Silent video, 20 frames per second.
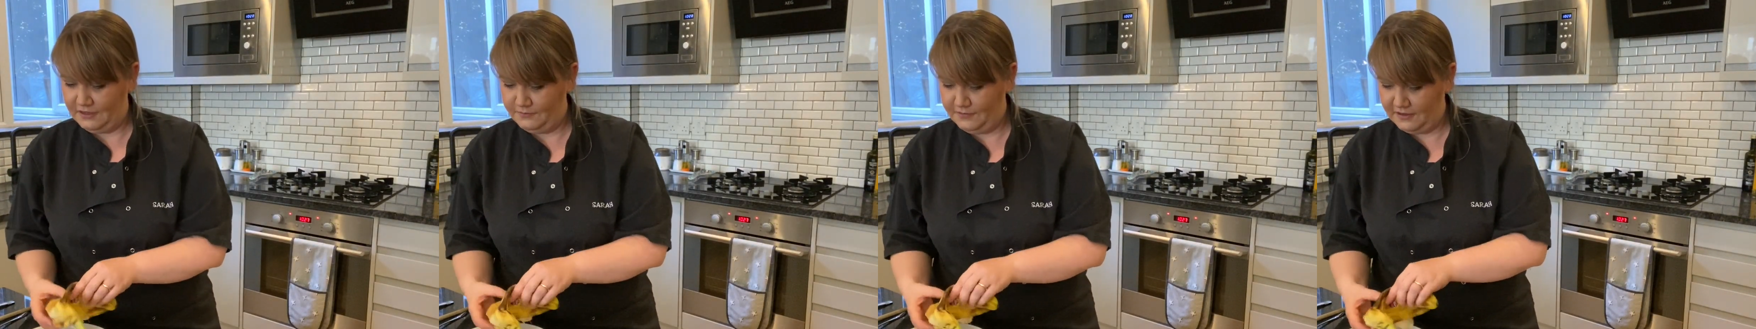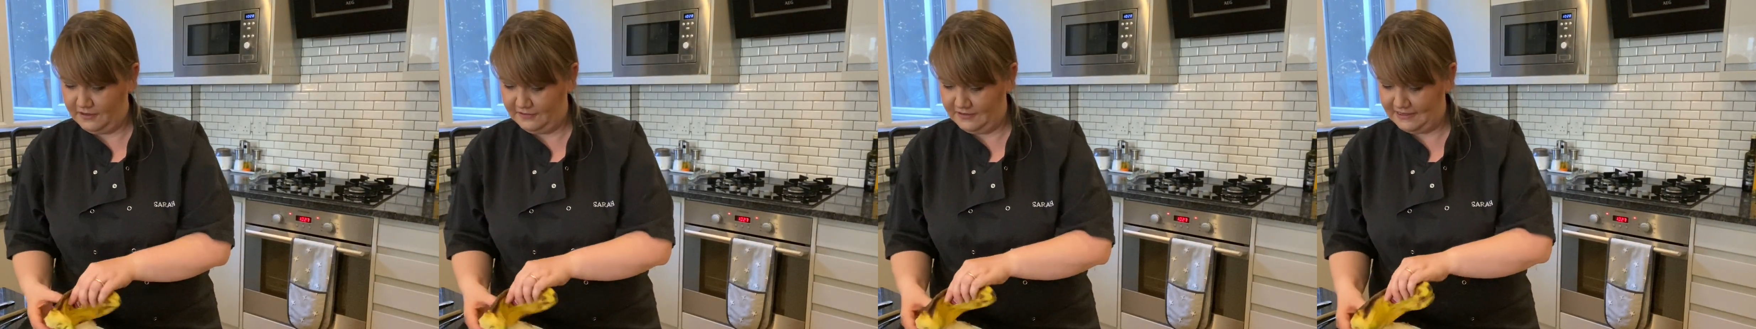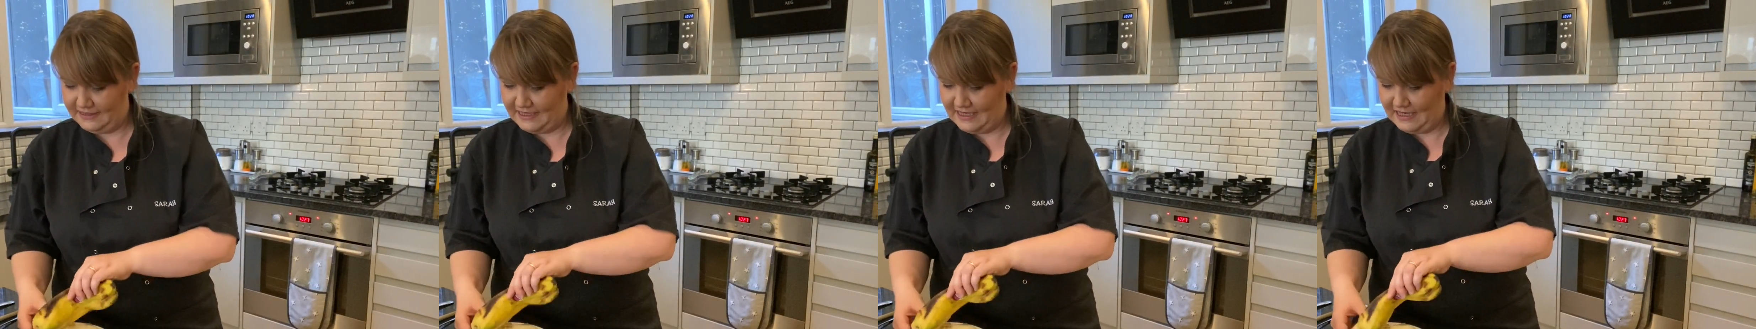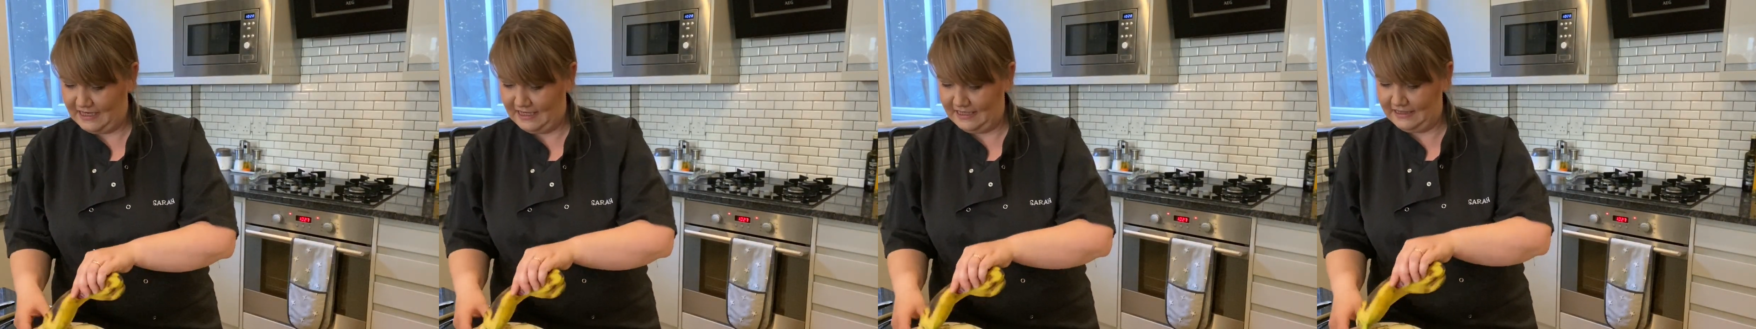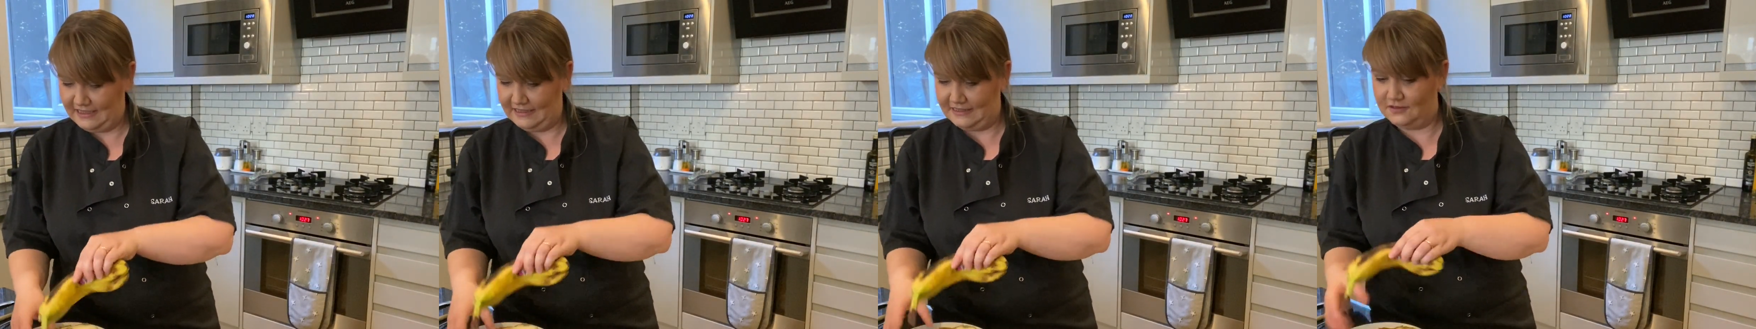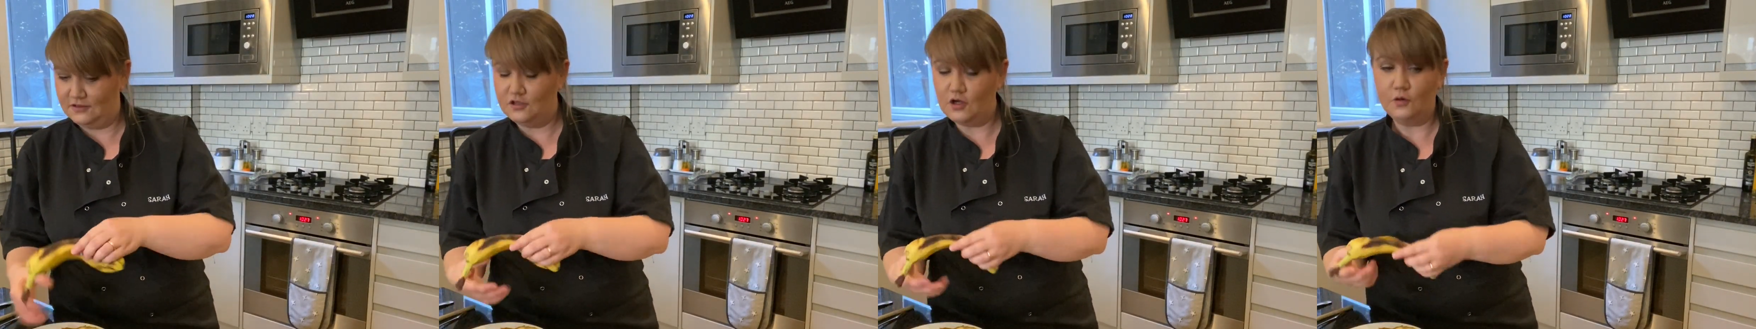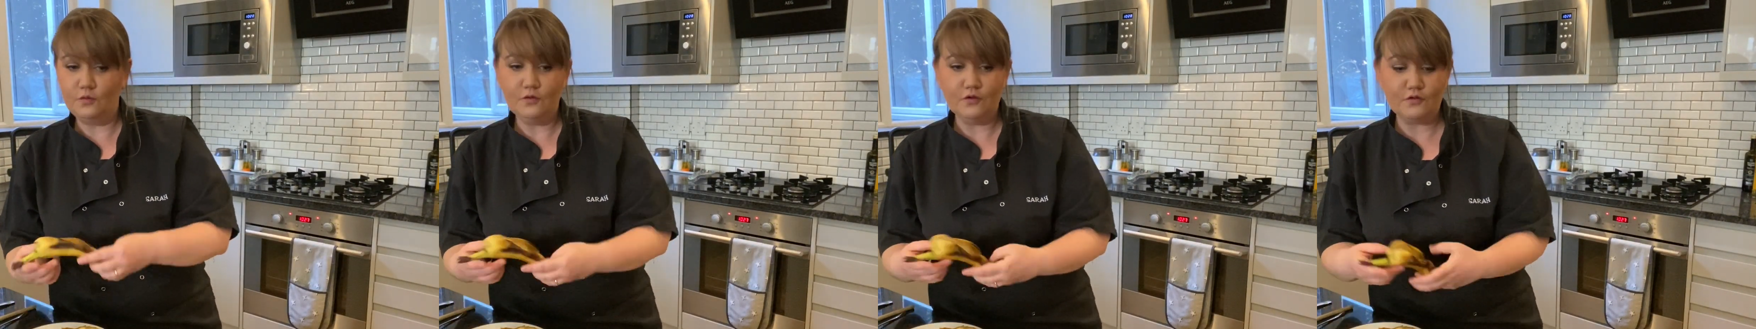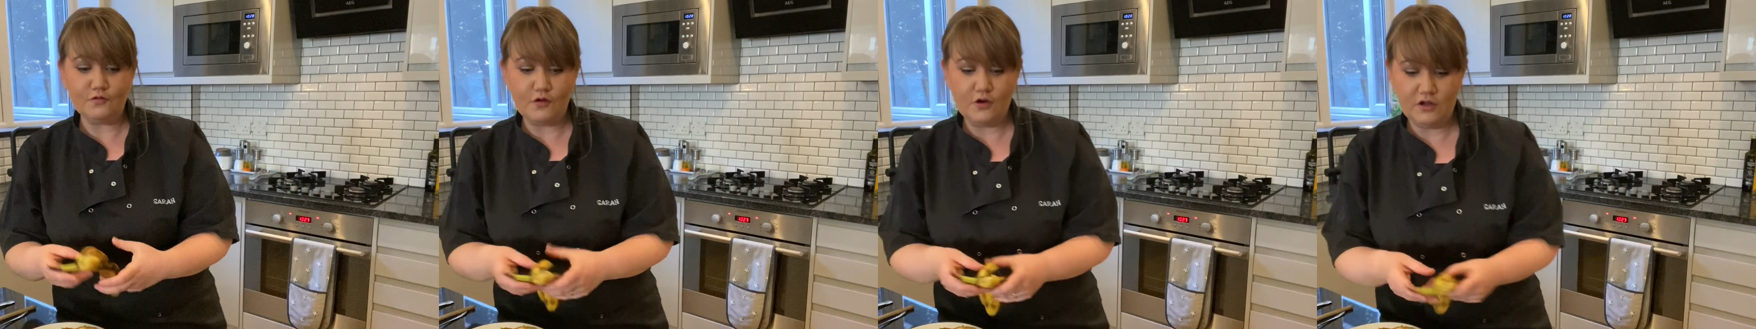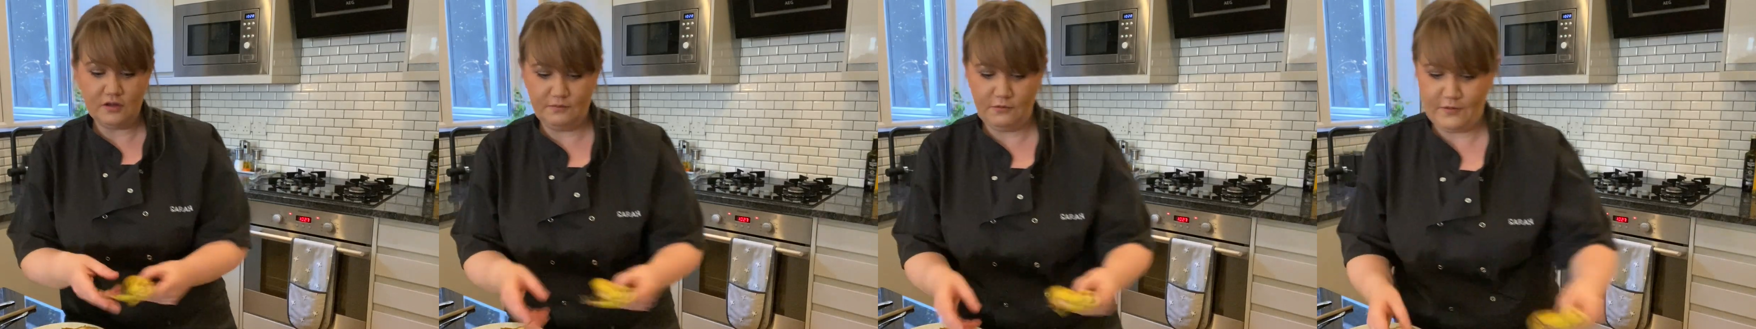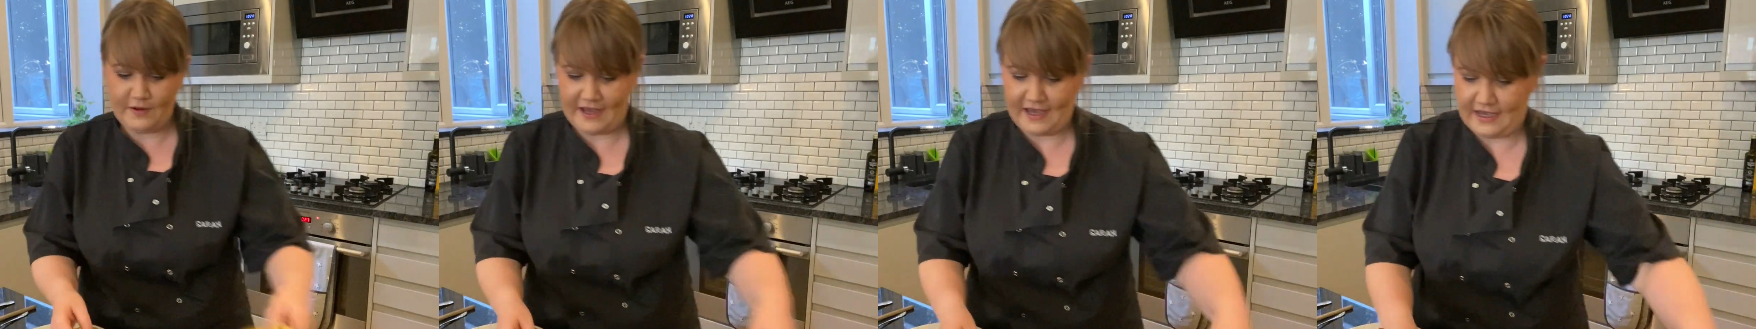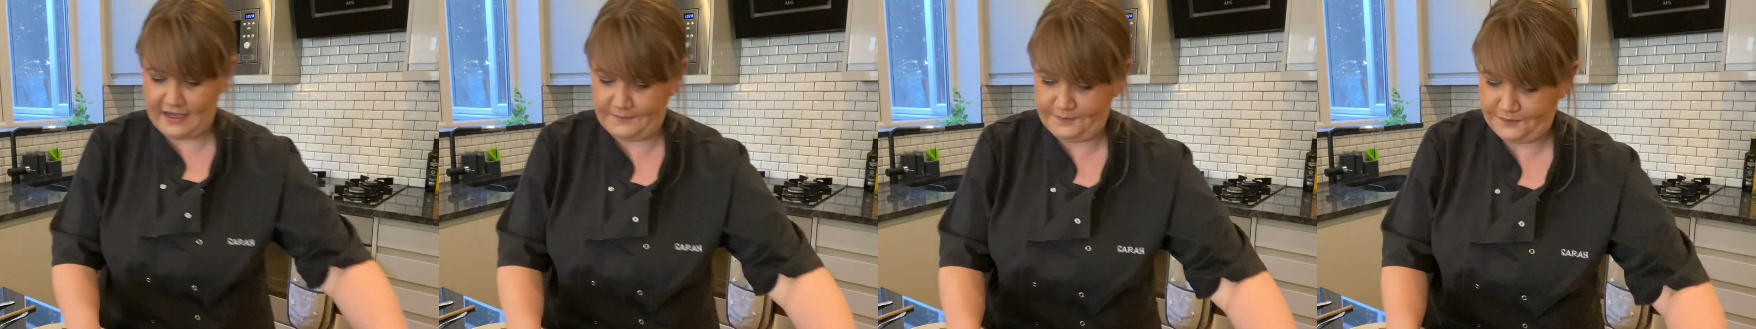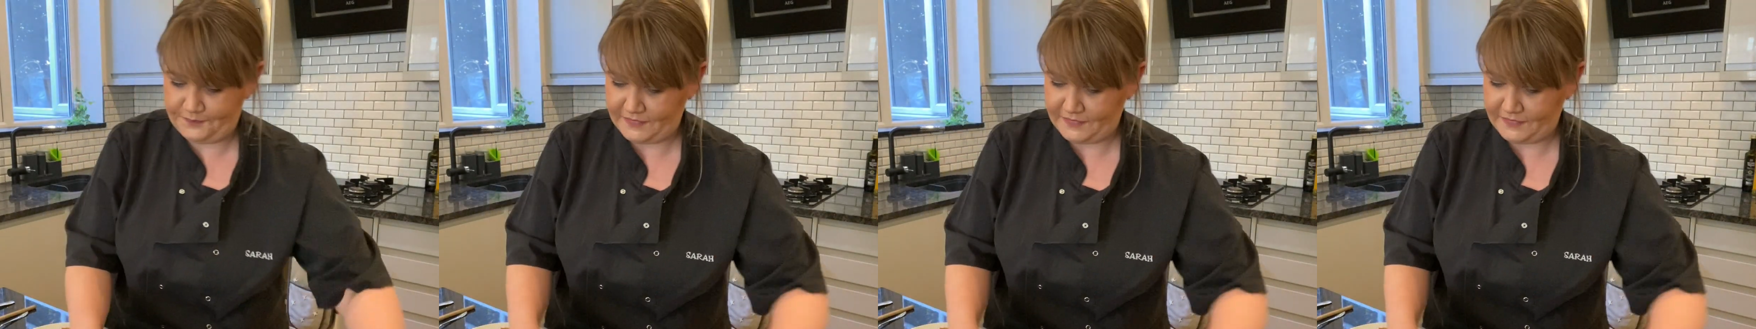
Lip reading: bananas get like this, don't throw them away.